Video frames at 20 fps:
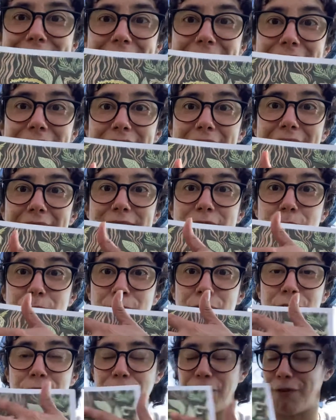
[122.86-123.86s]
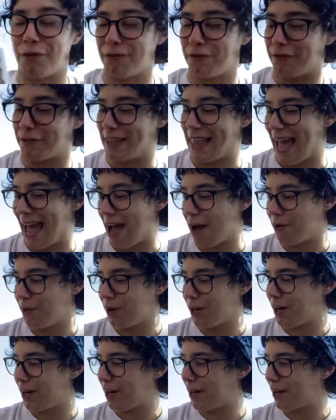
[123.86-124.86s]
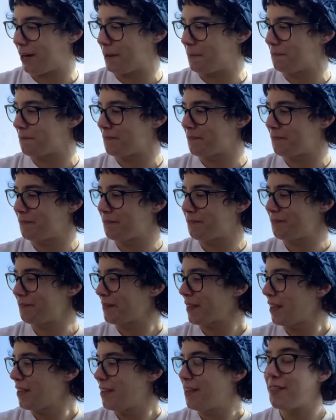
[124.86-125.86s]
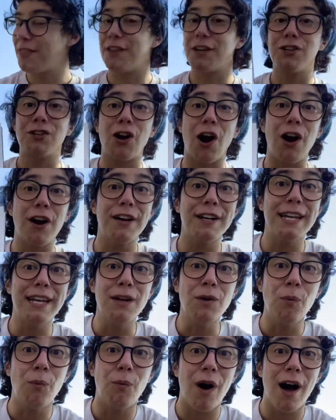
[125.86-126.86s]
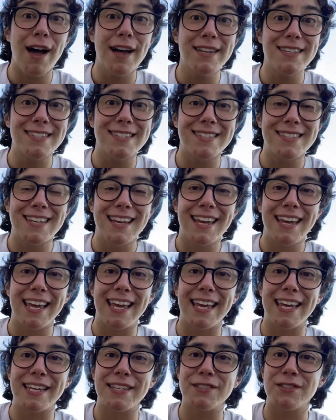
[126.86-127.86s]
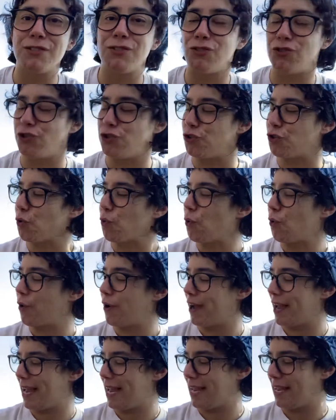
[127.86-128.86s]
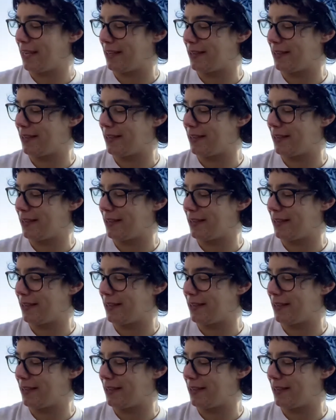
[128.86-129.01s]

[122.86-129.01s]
a nice, beautiful flower. The garden was his joy.